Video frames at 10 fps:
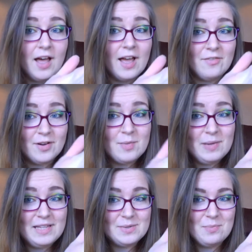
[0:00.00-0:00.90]
I'm very
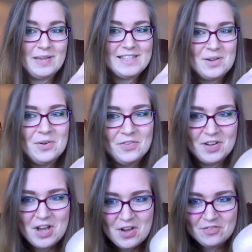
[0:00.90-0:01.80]
pleased with myself
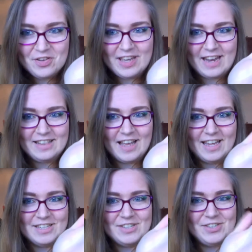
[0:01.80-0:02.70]
for getting that
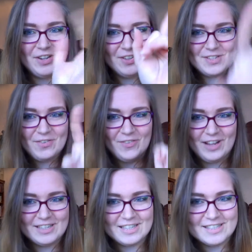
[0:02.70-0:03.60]
into shot.
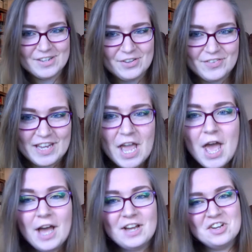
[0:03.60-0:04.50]
Well done, Sophie.
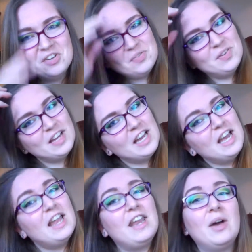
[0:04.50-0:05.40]

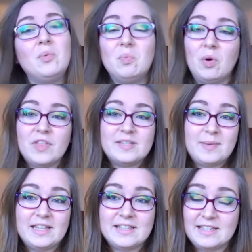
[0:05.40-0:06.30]
Now, what this
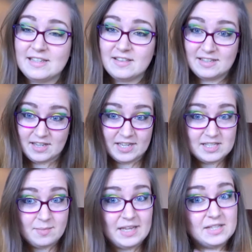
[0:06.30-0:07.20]
means is that this
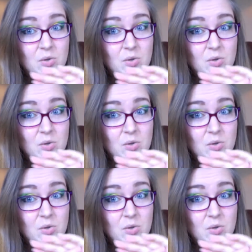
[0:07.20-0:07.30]
item is